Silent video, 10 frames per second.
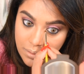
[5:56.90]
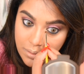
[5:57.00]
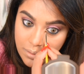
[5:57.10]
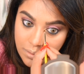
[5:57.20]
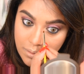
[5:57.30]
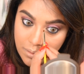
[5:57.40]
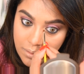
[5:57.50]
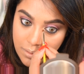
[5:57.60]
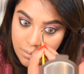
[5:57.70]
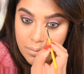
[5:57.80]
the inner corners
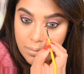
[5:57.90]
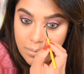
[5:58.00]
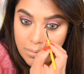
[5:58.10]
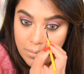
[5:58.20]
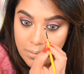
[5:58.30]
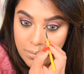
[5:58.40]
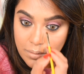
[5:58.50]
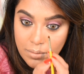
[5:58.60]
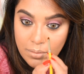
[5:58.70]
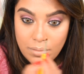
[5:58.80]
of my eyes
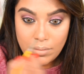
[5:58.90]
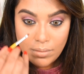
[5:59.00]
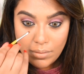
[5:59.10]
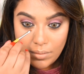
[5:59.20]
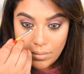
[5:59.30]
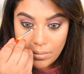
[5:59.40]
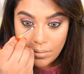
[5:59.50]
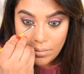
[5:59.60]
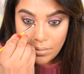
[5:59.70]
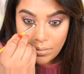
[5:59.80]
using BECCA's Champagne
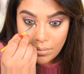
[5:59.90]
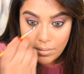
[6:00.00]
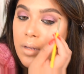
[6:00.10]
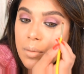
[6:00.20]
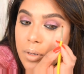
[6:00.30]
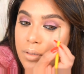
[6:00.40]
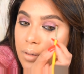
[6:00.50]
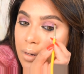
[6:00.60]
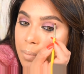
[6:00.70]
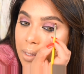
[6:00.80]
Pop. I'm also
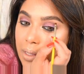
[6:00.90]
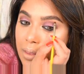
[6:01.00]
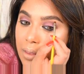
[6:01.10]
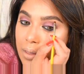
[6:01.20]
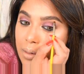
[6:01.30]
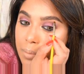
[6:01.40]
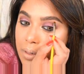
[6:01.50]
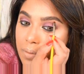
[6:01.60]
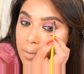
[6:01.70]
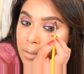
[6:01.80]
going to apply a little
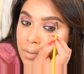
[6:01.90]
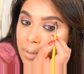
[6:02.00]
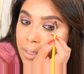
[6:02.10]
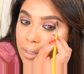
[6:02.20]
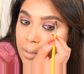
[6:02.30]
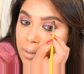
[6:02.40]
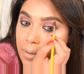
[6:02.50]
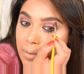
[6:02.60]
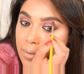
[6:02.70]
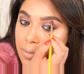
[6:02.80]
bit of this right here.